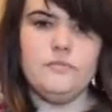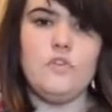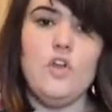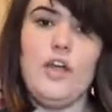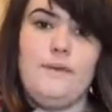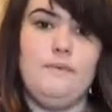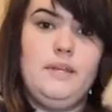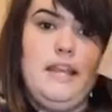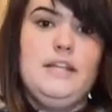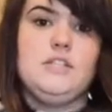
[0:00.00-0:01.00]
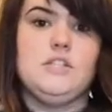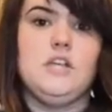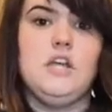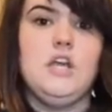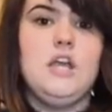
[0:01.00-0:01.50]
Okay, next
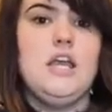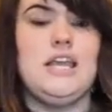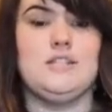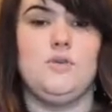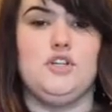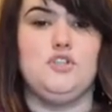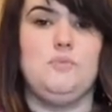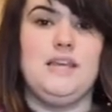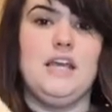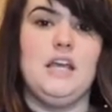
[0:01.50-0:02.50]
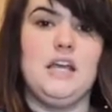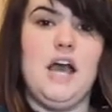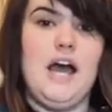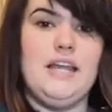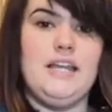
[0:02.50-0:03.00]
is going to be
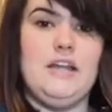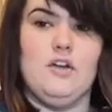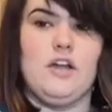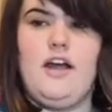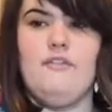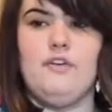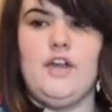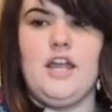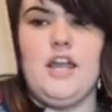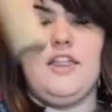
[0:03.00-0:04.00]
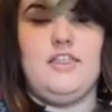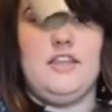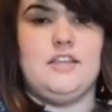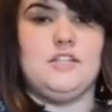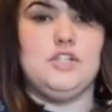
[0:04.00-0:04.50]
cutting or covering
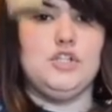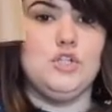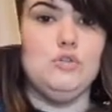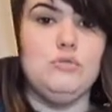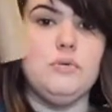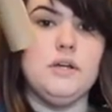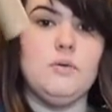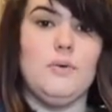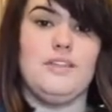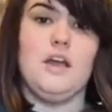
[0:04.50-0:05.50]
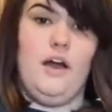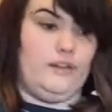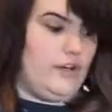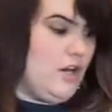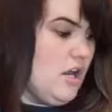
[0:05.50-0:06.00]
this tube with
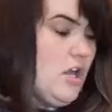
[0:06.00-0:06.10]
color.